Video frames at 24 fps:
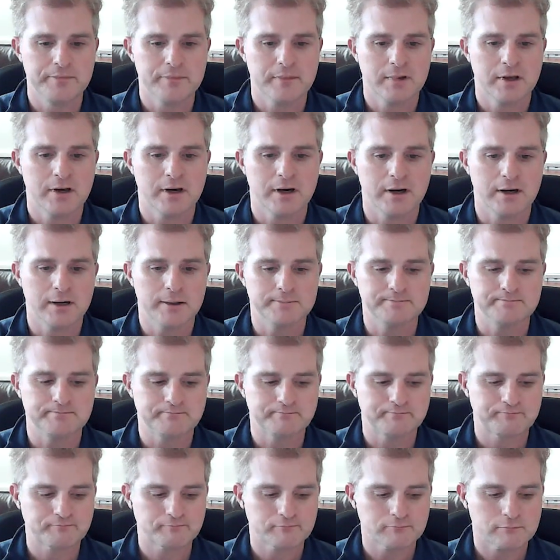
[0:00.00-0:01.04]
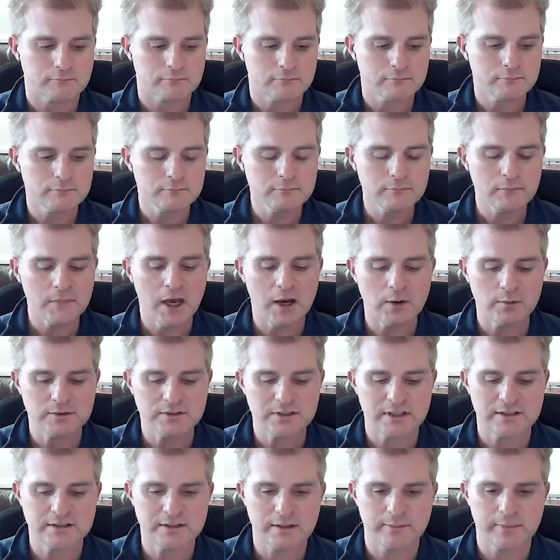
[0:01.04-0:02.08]
I would
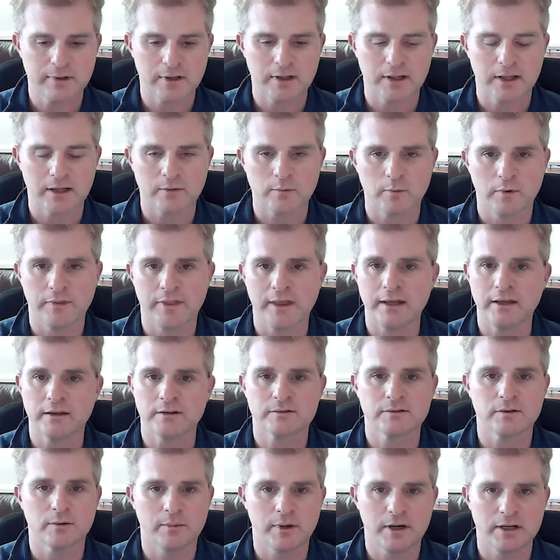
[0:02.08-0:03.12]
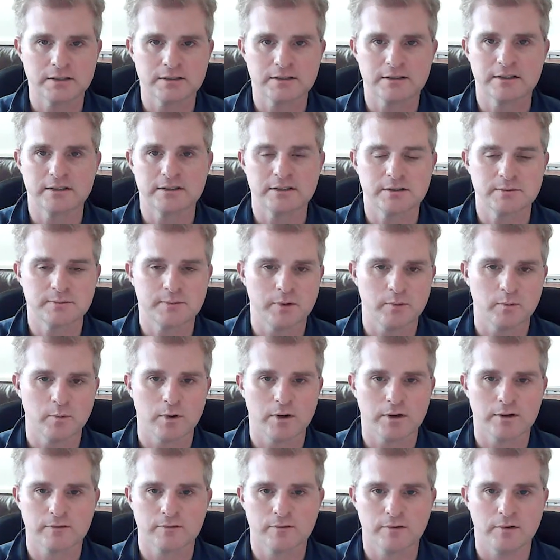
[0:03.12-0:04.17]
say something like, well, thank you so much. This has been
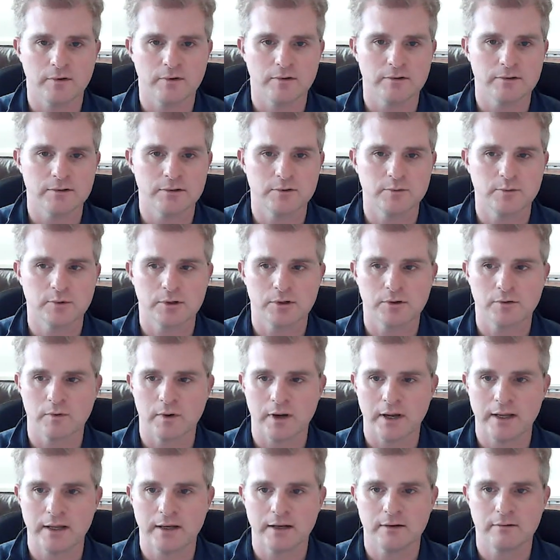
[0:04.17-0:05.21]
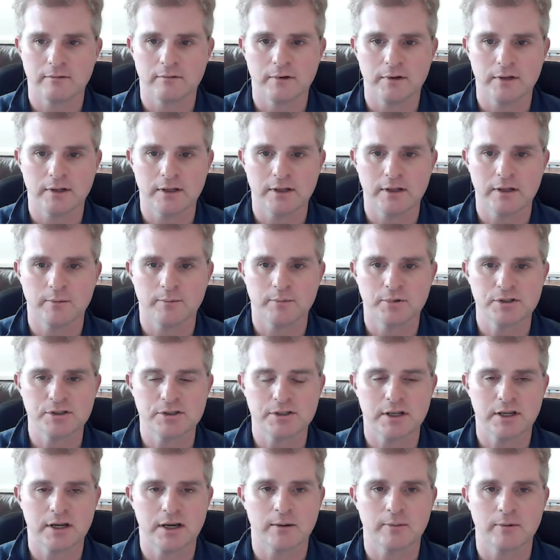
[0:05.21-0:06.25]
wonderful. You were great. Really
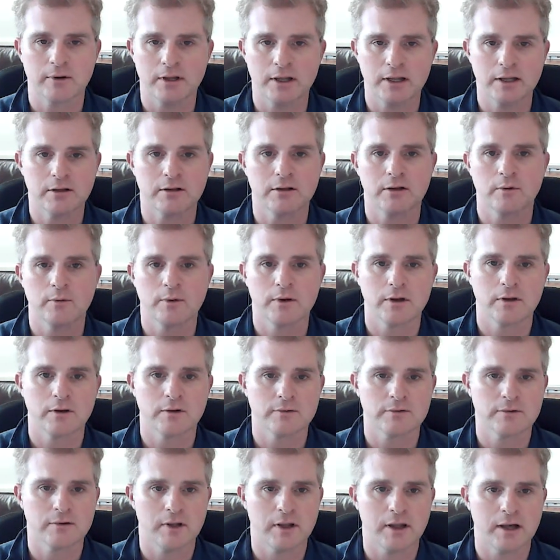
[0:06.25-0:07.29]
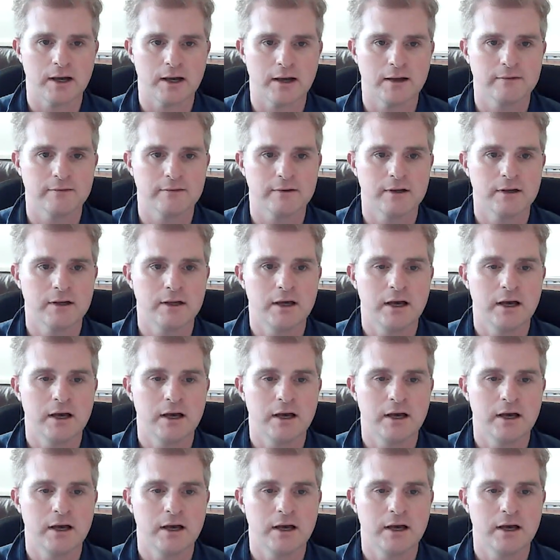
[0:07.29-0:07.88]
appreciate it. I'm going to let you know when it goes live.